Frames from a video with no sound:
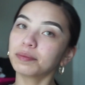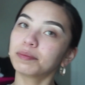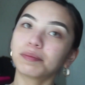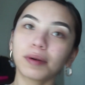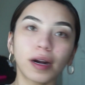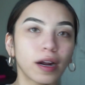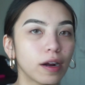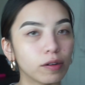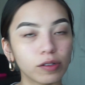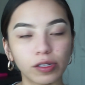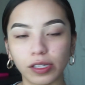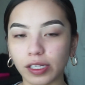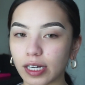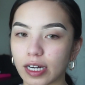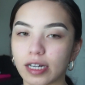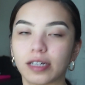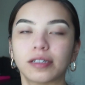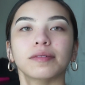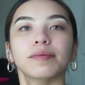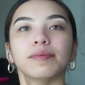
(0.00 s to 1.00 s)
Brows
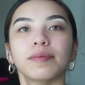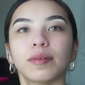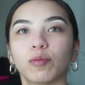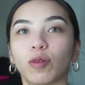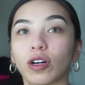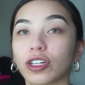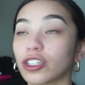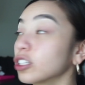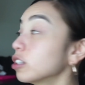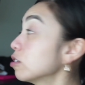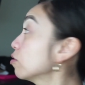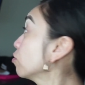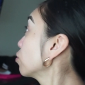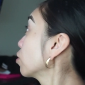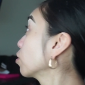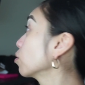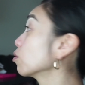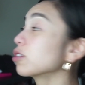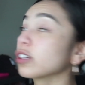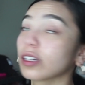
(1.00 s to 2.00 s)
done. I'm watching
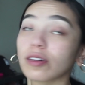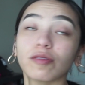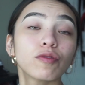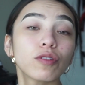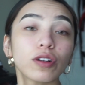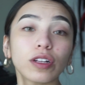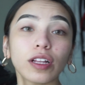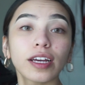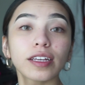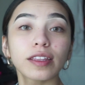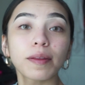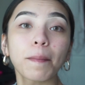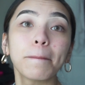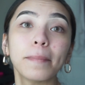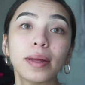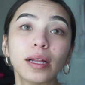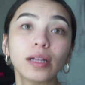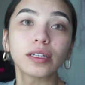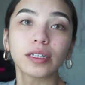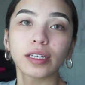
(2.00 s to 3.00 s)
Frozen for like the
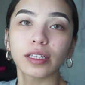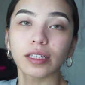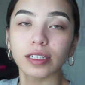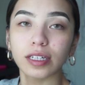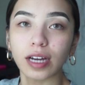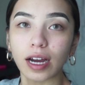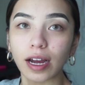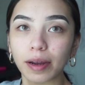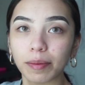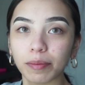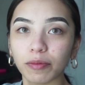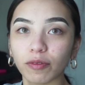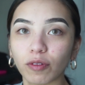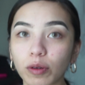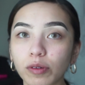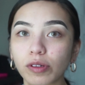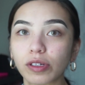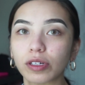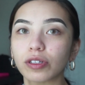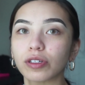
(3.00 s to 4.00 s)
millionth time.
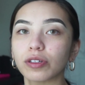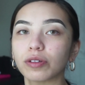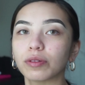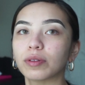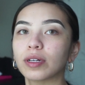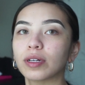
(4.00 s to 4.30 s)
Frozen 2.